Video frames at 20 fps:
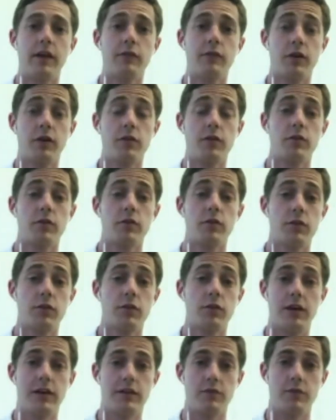that's where you
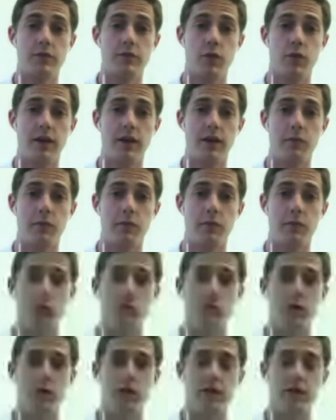get Grand
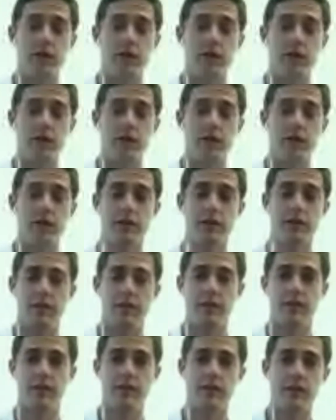Admiral Thrawn and
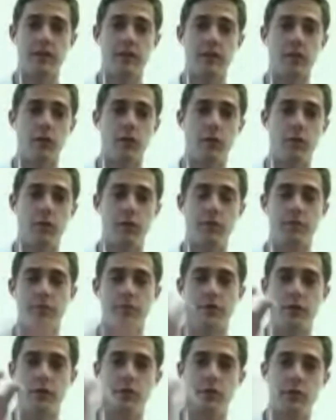like the whole
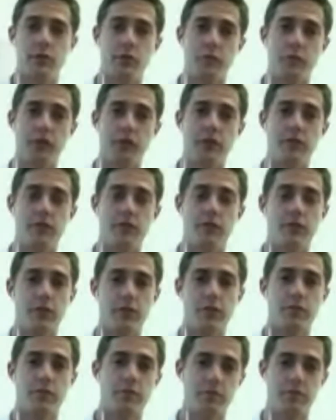
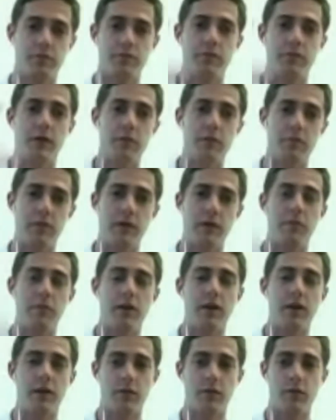splinter
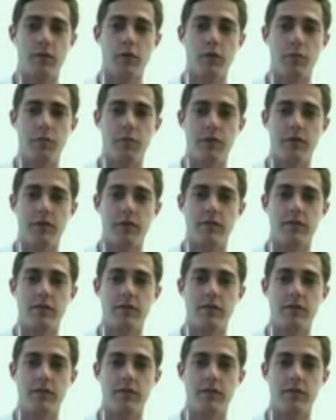Empire group and